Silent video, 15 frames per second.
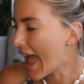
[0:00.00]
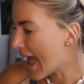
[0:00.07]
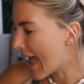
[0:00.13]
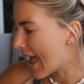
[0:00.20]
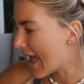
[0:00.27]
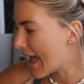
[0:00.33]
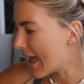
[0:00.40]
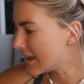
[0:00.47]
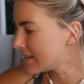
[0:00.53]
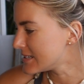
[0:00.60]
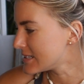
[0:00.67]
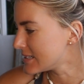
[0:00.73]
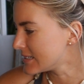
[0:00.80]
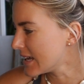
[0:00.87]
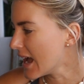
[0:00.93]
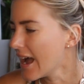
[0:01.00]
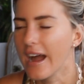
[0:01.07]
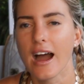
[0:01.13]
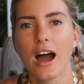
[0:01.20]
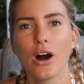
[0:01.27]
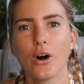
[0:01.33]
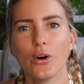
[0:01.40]
and
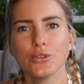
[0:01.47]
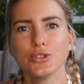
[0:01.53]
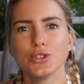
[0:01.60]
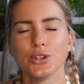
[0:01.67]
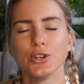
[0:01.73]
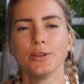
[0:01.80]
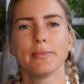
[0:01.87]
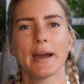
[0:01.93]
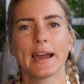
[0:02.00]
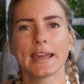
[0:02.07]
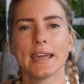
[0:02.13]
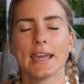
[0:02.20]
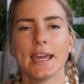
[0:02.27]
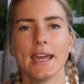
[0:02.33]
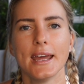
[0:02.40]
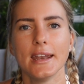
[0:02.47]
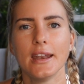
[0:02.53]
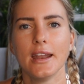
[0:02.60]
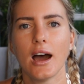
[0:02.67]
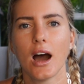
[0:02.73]
yeah, I'll tune back in.